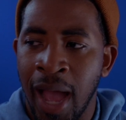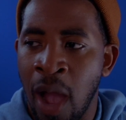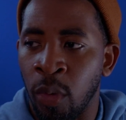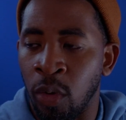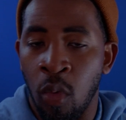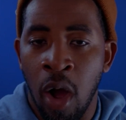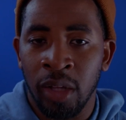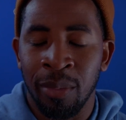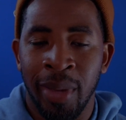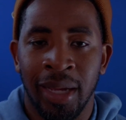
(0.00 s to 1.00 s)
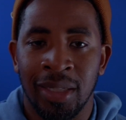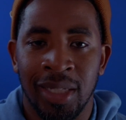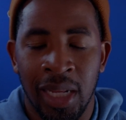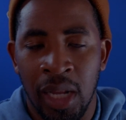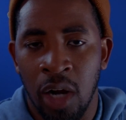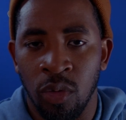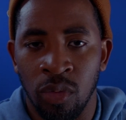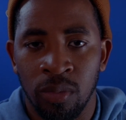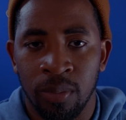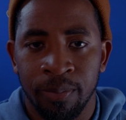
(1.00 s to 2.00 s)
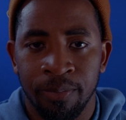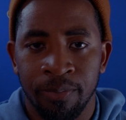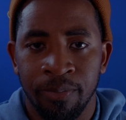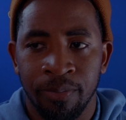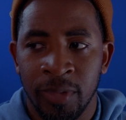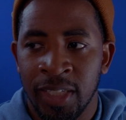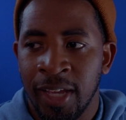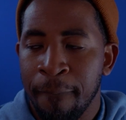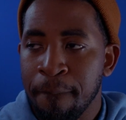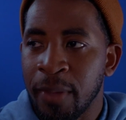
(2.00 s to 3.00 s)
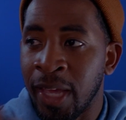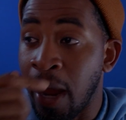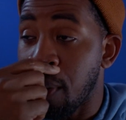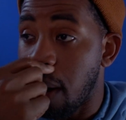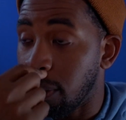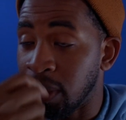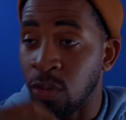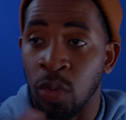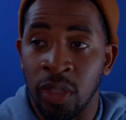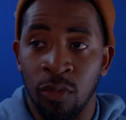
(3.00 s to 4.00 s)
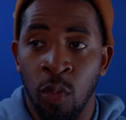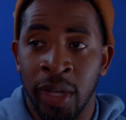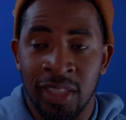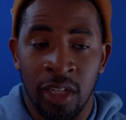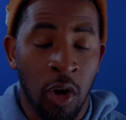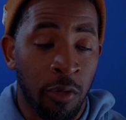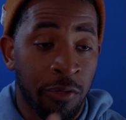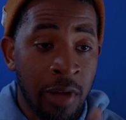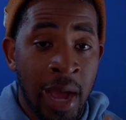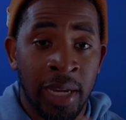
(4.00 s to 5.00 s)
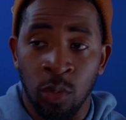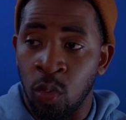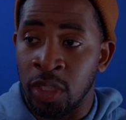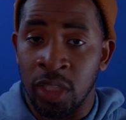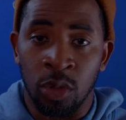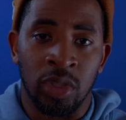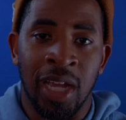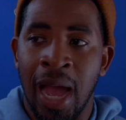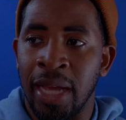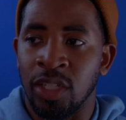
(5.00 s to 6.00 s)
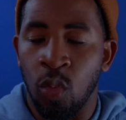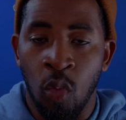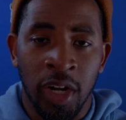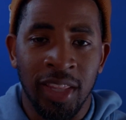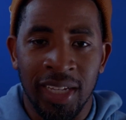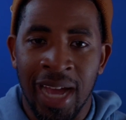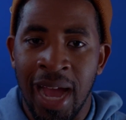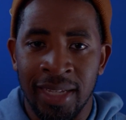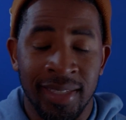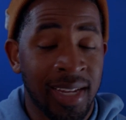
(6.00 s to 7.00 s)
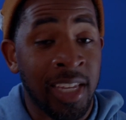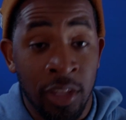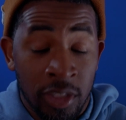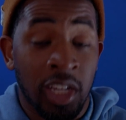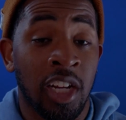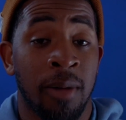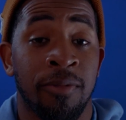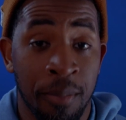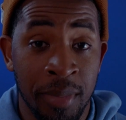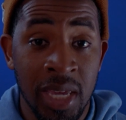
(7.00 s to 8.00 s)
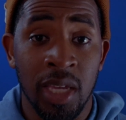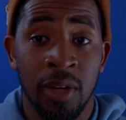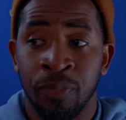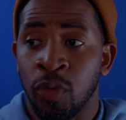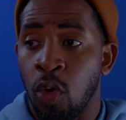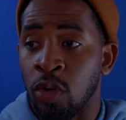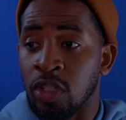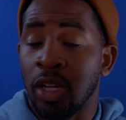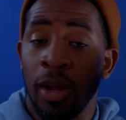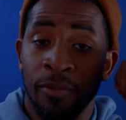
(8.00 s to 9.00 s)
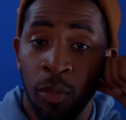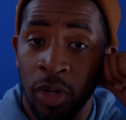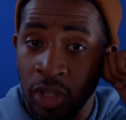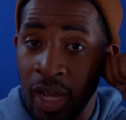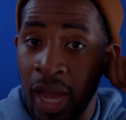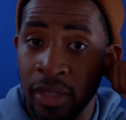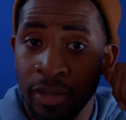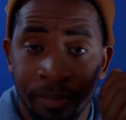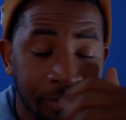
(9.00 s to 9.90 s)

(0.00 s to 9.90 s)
I would have walked them back into that locker room. And I probably would have went to go find one of those guys. One of the guys. Either it's going to come from me or it's going to come from one of the guys.